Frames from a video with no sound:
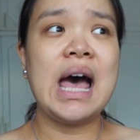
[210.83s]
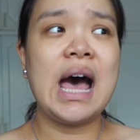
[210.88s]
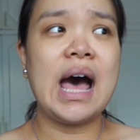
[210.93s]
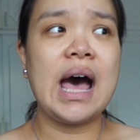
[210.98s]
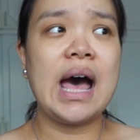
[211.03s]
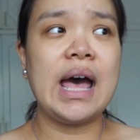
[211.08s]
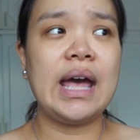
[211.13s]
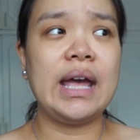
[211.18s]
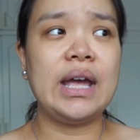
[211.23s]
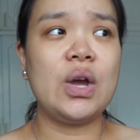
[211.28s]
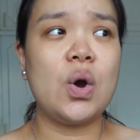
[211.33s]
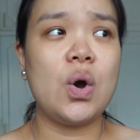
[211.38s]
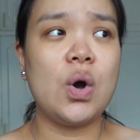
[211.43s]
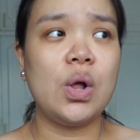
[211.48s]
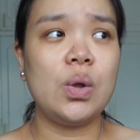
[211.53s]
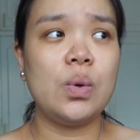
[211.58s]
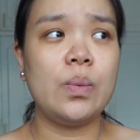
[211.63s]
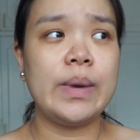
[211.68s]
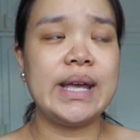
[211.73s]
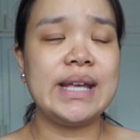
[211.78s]
I
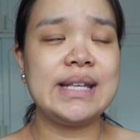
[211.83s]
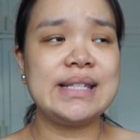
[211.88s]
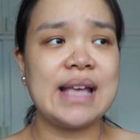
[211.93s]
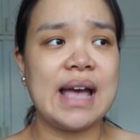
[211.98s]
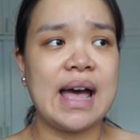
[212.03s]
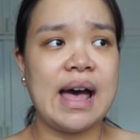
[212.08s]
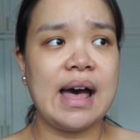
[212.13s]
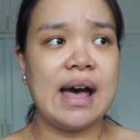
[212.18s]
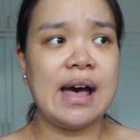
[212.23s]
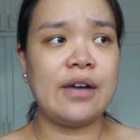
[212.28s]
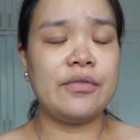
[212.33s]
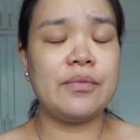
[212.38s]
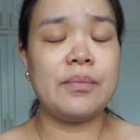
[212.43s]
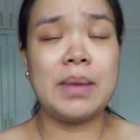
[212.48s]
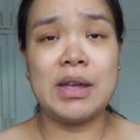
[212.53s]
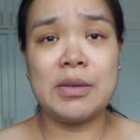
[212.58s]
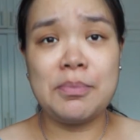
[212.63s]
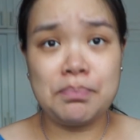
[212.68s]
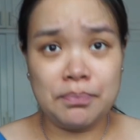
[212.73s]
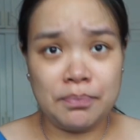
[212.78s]
always have,
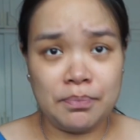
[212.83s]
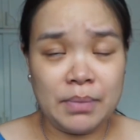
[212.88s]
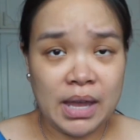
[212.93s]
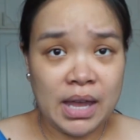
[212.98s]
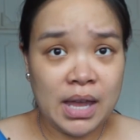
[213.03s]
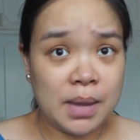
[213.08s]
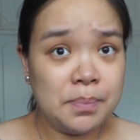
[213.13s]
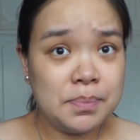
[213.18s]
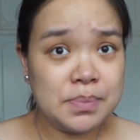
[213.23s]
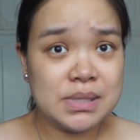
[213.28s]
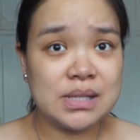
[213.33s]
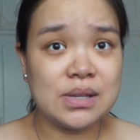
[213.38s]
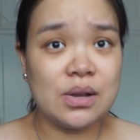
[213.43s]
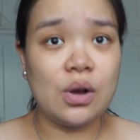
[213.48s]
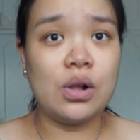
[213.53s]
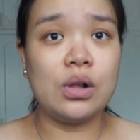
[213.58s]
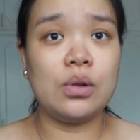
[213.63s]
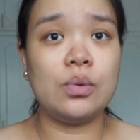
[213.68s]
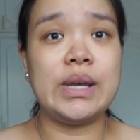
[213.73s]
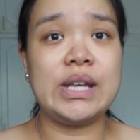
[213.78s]
my hips
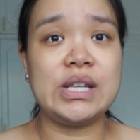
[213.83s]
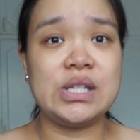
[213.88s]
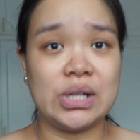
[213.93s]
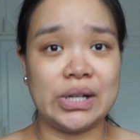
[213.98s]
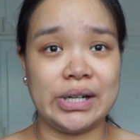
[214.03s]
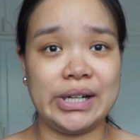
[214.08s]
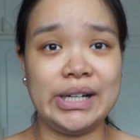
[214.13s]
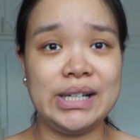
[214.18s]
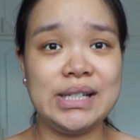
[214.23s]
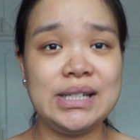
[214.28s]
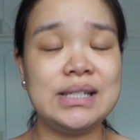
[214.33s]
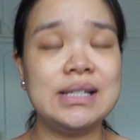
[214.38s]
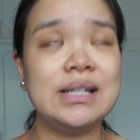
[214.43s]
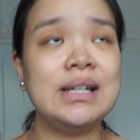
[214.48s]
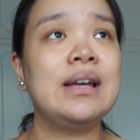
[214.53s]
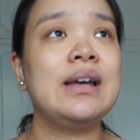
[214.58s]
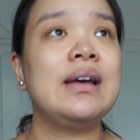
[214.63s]
always hurt.